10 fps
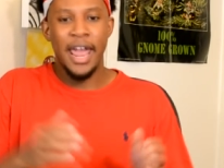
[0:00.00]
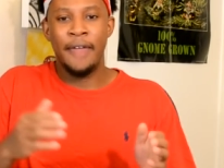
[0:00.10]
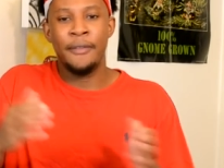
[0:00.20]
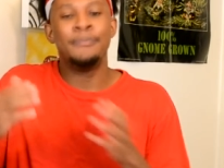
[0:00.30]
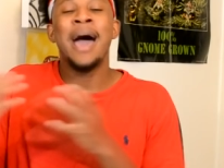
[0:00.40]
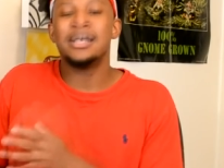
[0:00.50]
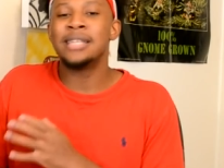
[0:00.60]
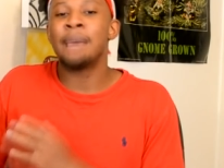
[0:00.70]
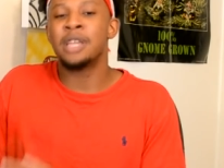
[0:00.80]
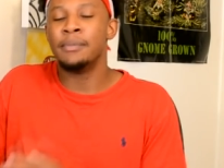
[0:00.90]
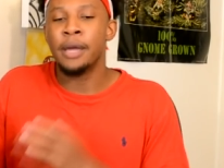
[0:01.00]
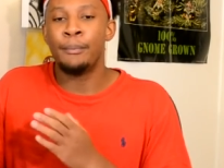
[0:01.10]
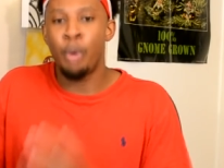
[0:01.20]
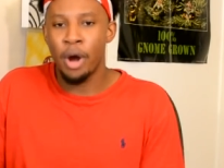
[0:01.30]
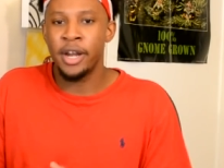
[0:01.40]
and the passing game is gonna be
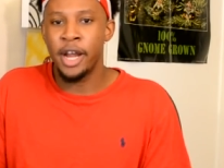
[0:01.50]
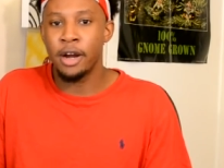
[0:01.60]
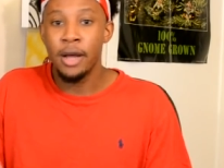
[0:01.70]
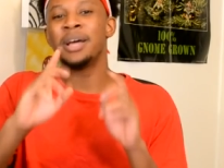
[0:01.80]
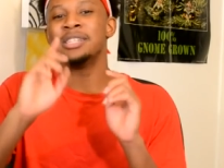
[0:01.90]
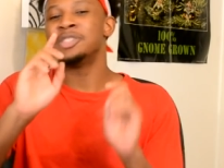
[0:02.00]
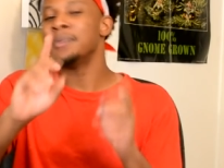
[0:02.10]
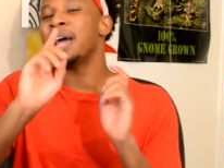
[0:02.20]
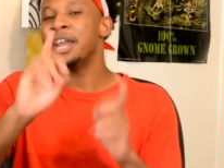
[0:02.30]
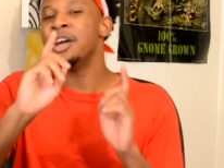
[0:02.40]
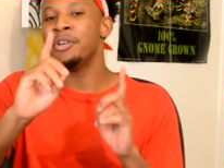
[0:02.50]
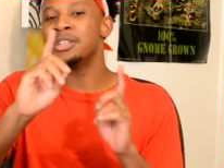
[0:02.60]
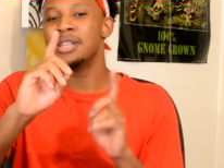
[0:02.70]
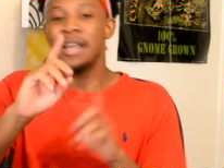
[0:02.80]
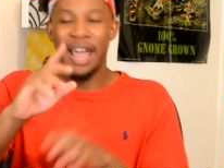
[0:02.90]
important here because it's something I
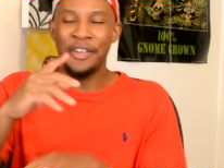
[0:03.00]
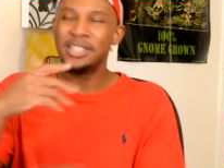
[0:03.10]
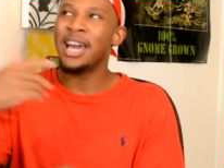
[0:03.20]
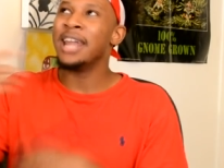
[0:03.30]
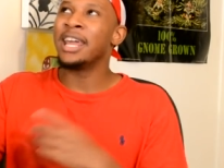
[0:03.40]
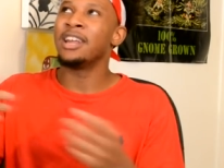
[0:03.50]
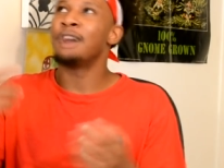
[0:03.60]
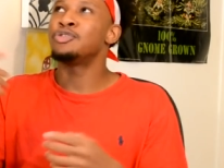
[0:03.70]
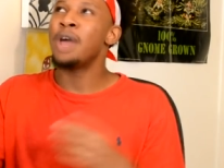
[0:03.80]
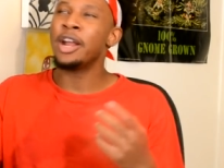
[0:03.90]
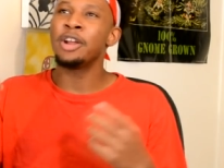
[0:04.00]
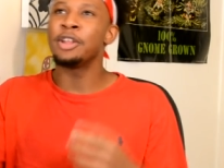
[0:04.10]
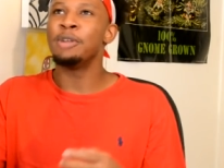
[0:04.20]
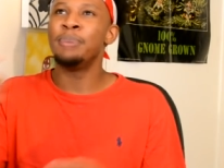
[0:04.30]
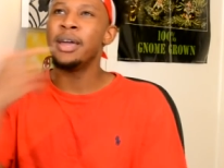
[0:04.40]
noticed, and this is kind of getting off track here a
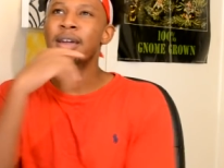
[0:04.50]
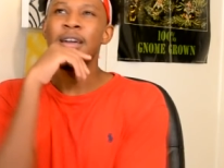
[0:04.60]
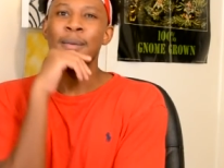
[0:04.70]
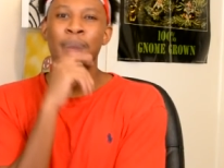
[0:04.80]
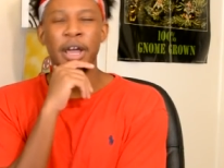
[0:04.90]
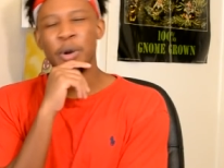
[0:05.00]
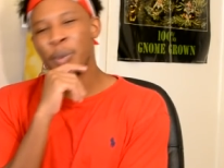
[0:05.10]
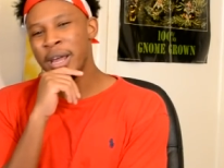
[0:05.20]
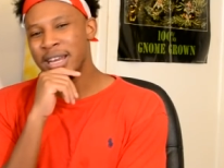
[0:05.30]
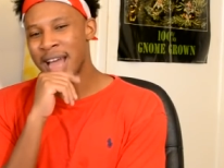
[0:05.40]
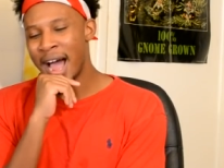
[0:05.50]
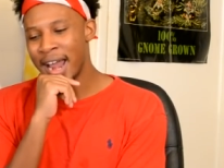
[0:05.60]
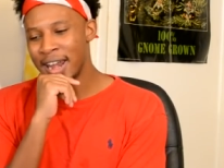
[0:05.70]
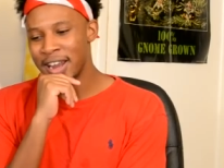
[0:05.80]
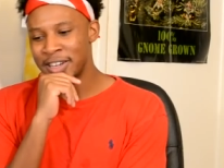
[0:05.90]
little bit. But in week
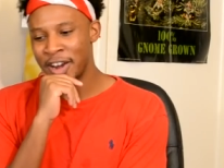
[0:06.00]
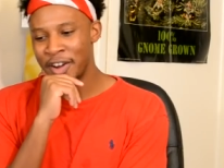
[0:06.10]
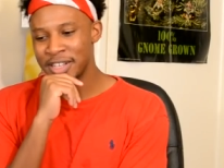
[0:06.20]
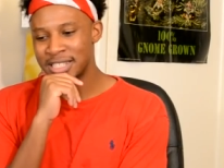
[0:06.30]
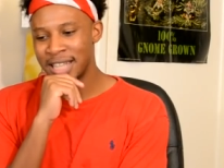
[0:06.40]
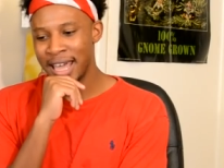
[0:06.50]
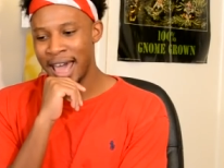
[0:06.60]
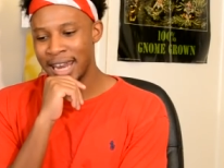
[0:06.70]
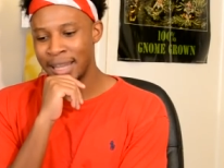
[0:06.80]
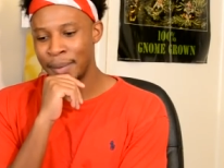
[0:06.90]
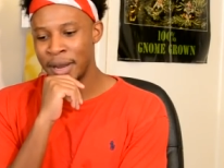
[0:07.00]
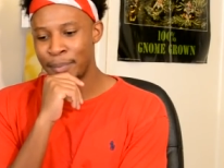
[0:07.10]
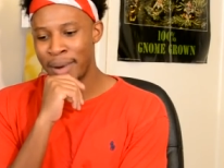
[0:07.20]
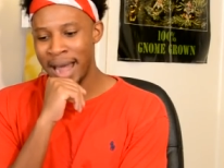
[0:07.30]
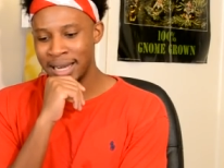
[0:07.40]
nine, Darius Slay had
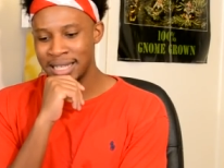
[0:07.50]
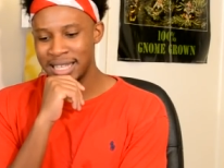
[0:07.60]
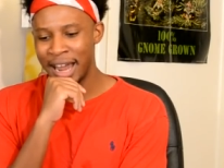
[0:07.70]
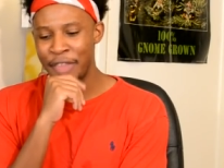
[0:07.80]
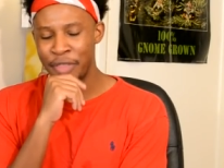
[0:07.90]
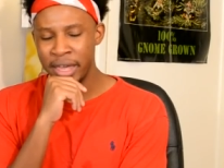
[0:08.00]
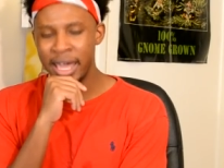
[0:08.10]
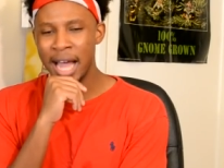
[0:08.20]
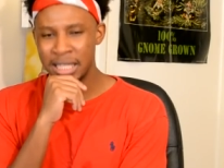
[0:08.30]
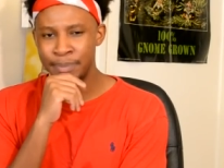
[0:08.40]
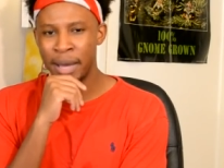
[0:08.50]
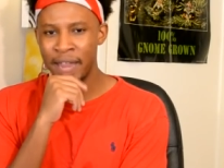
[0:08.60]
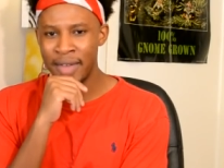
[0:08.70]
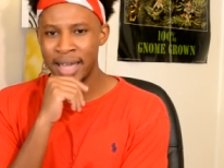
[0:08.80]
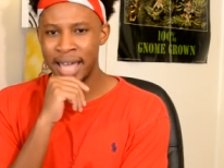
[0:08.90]
limited practice, and I think he actually played
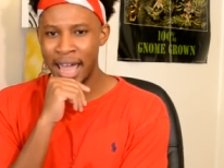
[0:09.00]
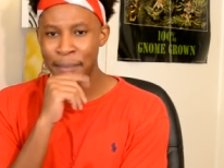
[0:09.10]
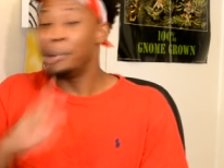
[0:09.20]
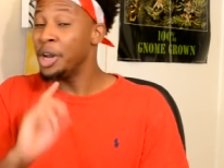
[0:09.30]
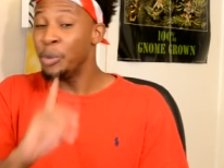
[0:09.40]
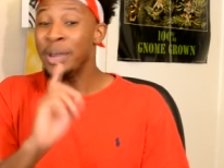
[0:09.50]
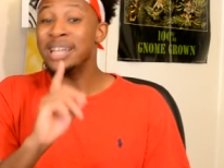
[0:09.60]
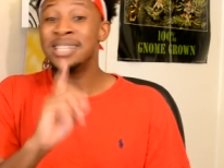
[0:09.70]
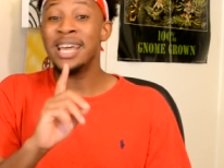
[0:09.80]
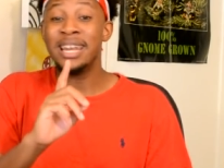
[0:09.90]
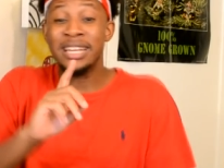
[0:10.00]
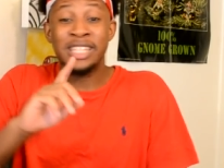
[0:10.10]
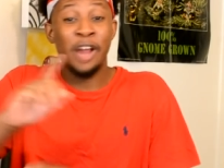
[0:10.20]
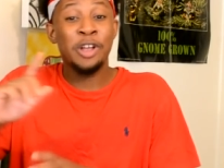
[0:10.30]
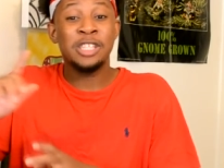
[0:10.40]
in that game. But in week ten,
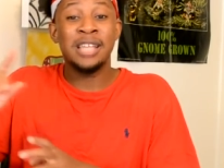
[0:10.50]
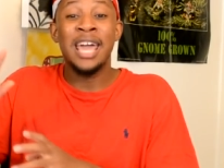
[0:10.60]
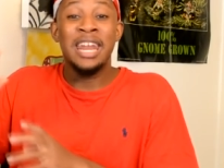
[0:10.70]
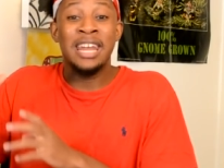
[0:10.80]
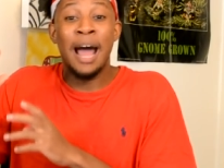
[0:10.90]
Darius Slay did